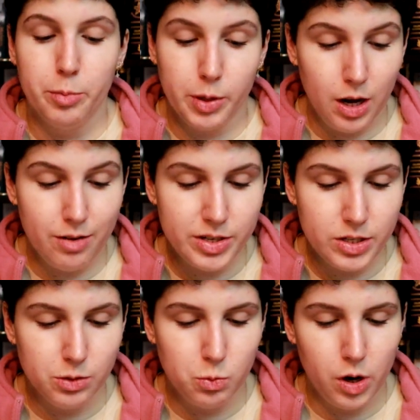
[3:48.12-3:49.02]
Book
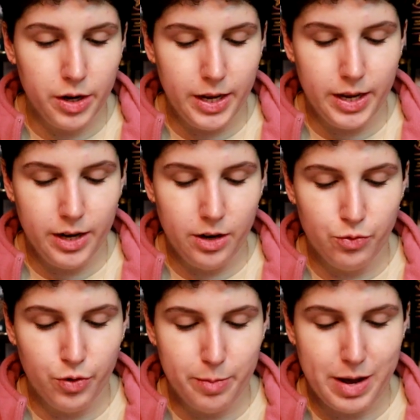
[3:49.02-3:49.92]
lovers, one in
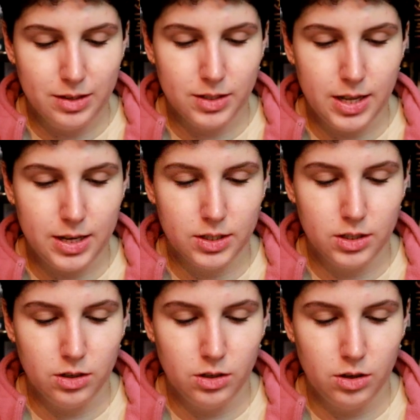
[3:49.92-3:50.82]
romance,
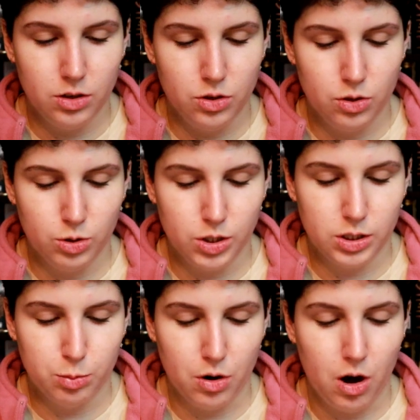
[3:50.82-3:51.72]
that's not a
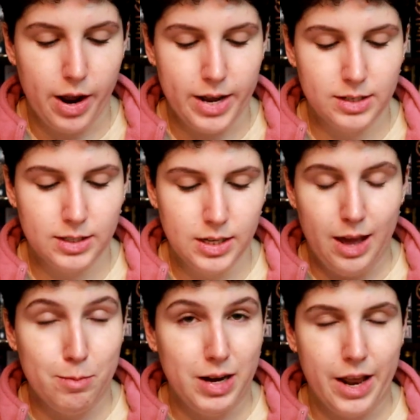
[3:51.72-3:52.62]
surprise.
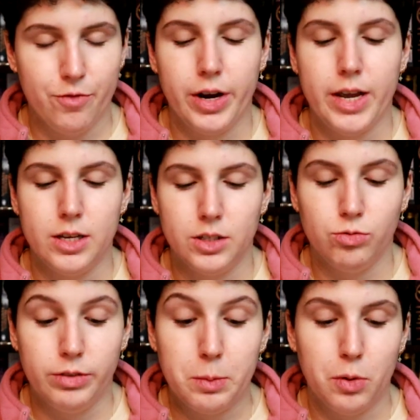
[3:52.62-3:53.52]
Emily Henry
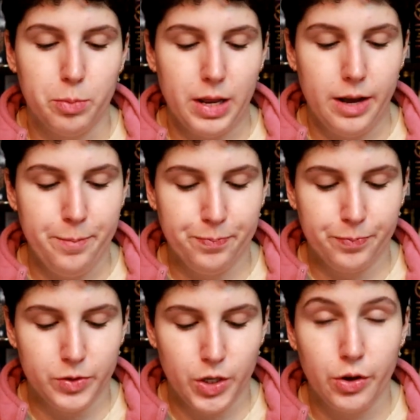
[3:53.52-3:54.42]
is really popular,
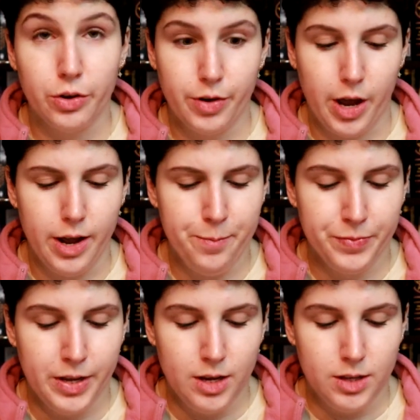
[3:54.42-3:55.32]
so good for her.
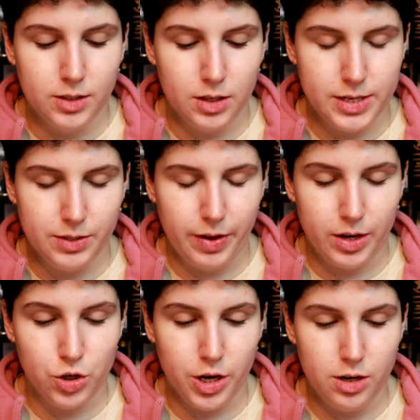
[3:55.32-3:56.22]
Science
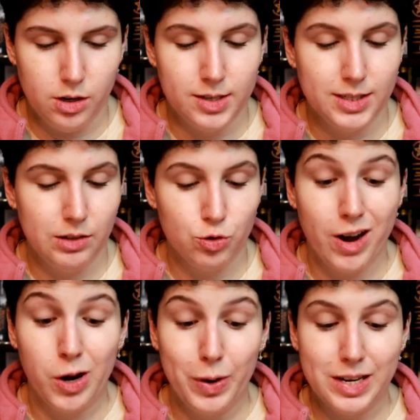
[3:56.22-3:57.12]
fiction, Sea of
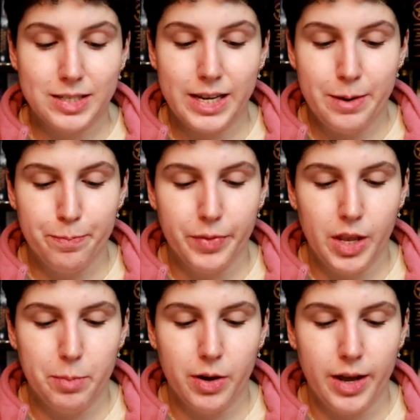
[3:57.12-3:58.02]
Tranquility
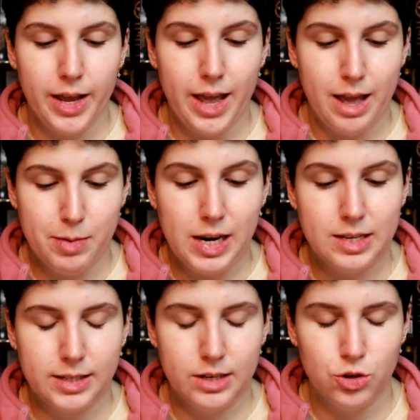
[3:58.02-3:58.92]
by
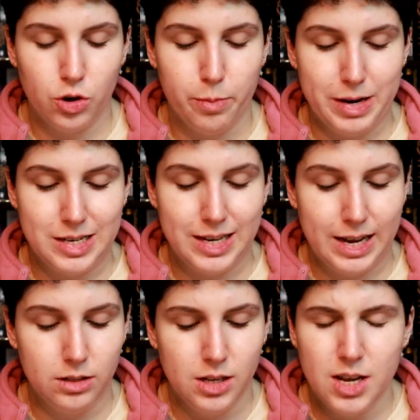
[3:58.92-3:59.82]
Emily St. John
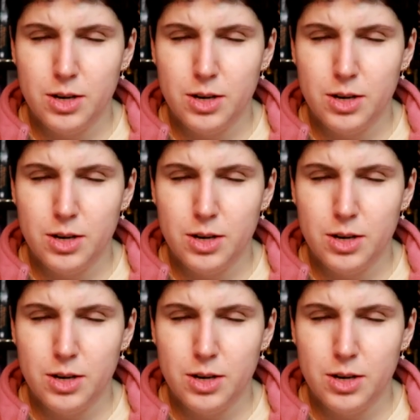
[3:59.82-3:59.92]
Mandel.